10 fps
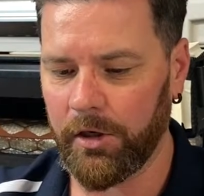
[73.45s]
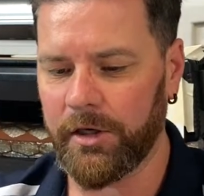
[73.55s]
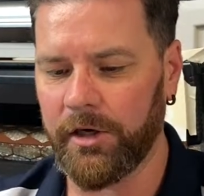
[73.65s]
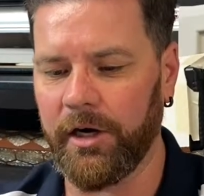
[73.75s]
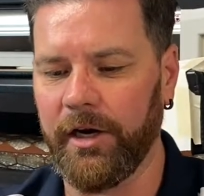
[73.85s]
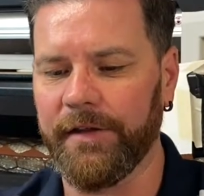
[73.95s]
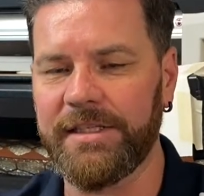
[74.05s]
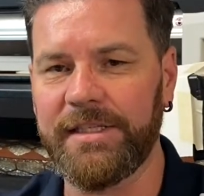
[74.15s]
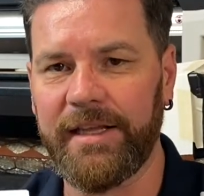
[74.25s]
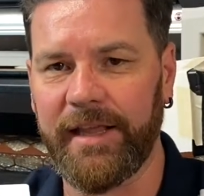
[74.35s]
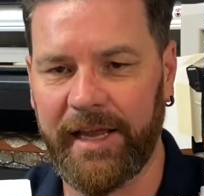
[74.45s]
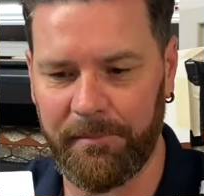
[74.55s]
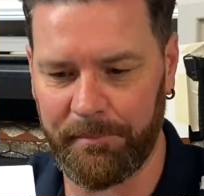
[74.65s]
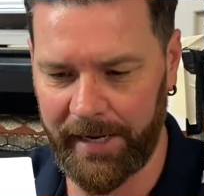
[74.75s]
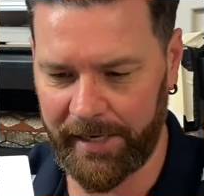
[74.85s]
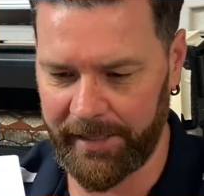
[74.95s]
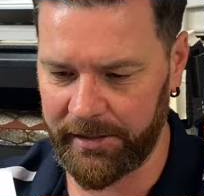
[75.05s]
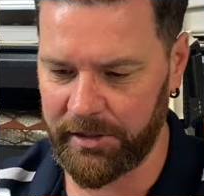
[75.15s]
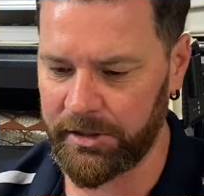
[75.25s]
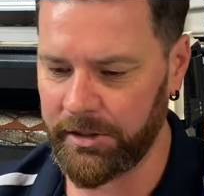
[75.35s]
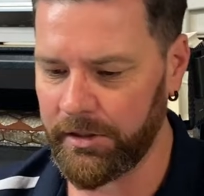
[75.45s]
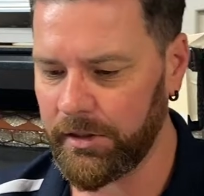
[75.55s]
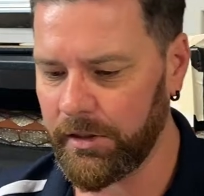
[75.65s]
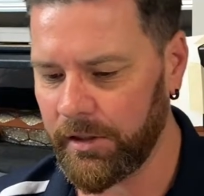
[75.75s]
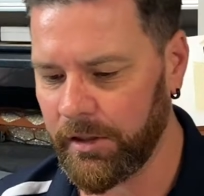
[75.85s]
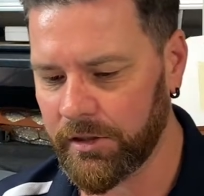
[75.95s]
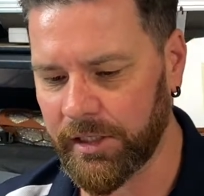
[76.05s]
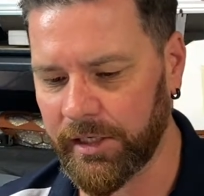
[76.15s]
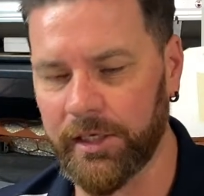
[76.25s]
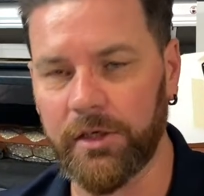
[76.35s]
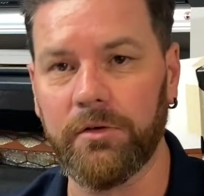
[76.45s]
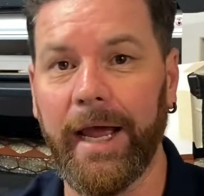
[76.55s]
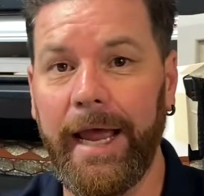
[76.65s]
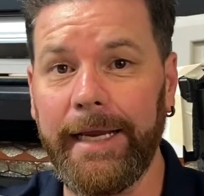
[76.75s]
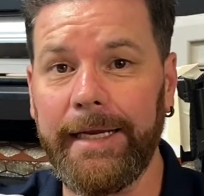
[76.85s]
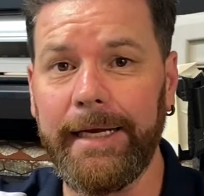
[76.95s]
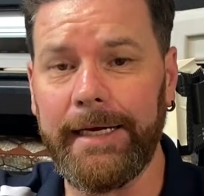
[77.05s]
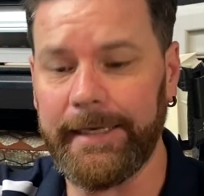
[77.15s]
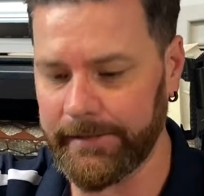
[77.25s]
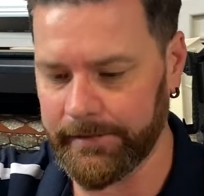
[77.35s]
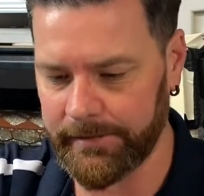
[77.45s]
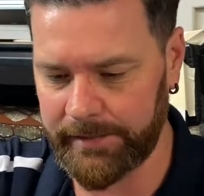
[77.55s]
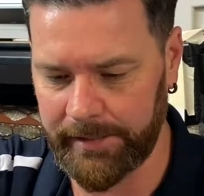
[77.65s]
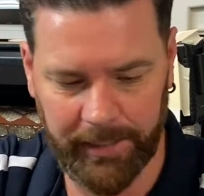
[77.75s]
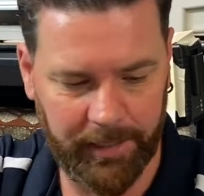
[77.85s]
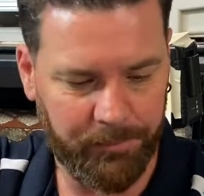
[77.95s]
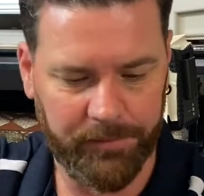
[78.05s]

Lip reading: Right, this is how they come packaged. It's like a little egg carton setup.